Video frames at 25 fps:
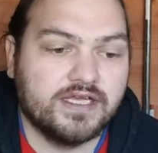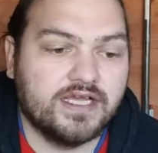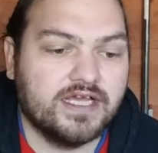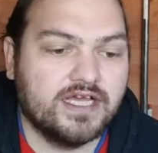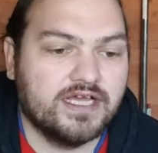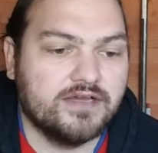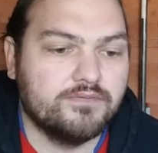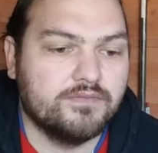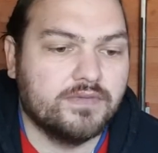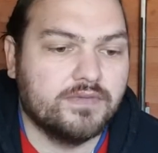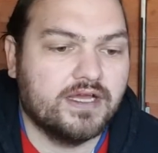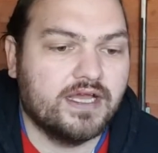
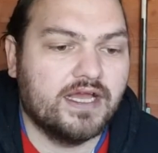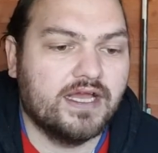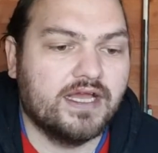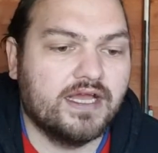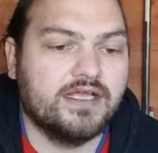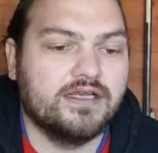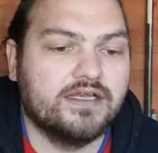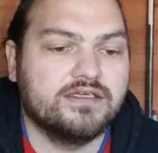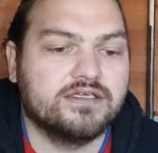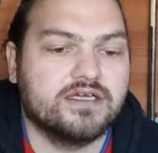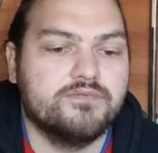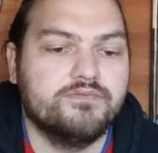
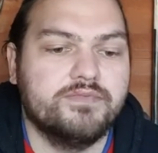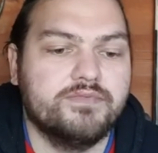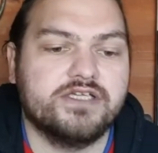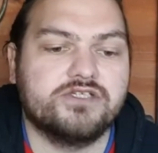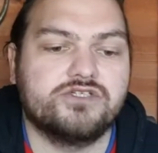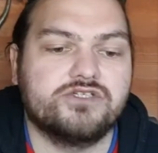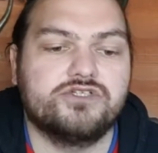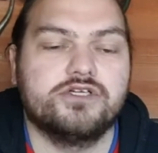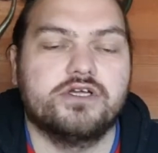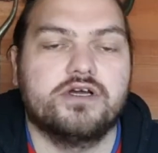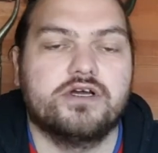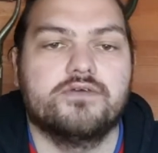and a
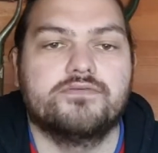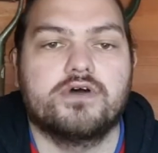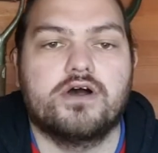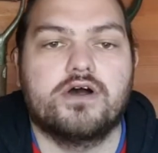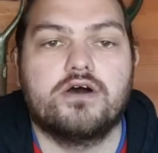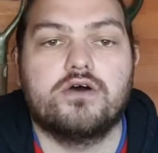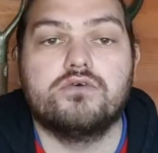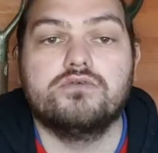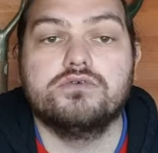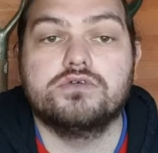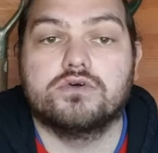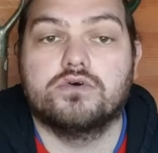mixture of
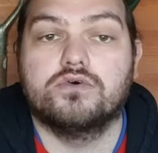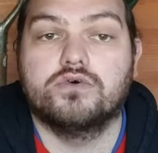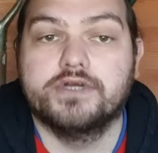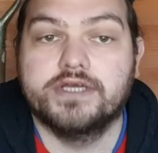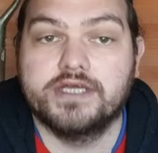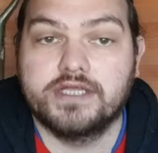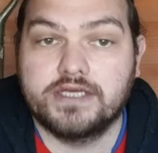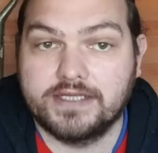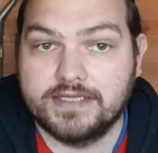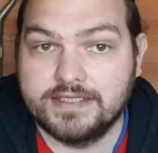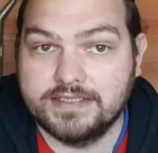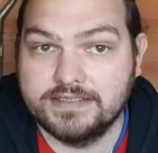old
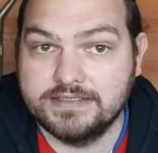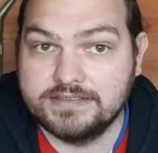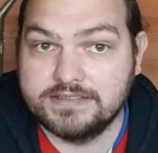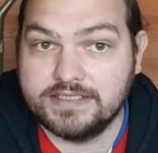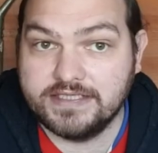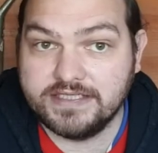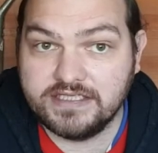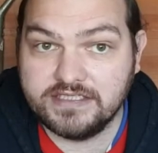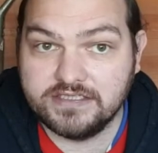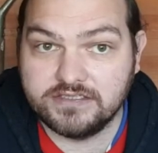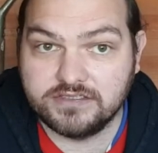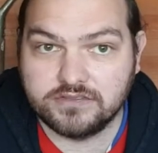oil and
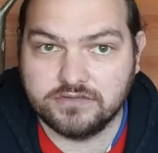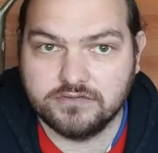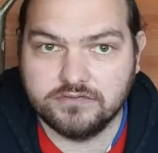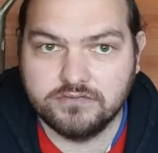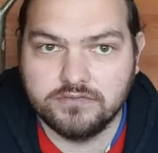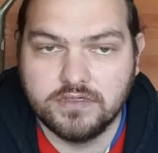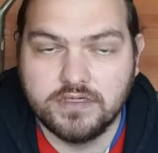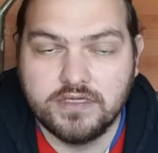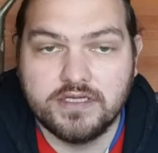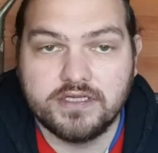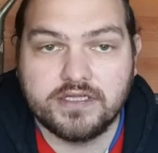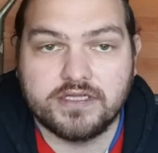
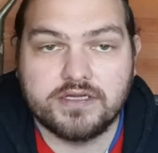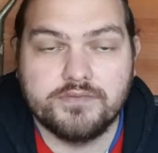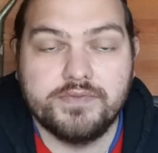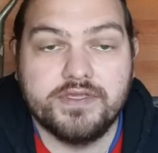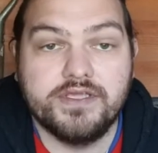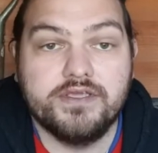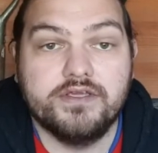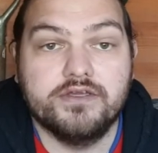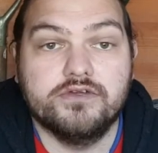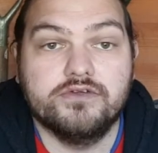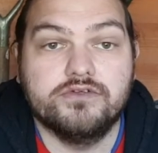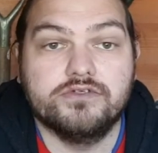diesel can
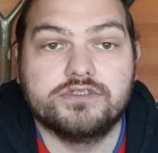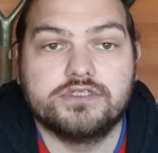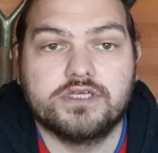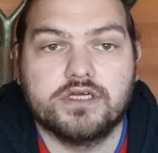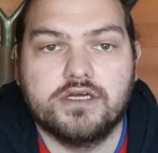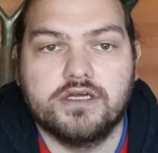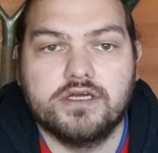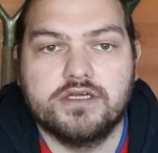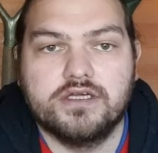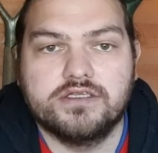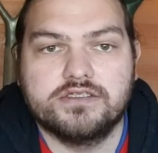be used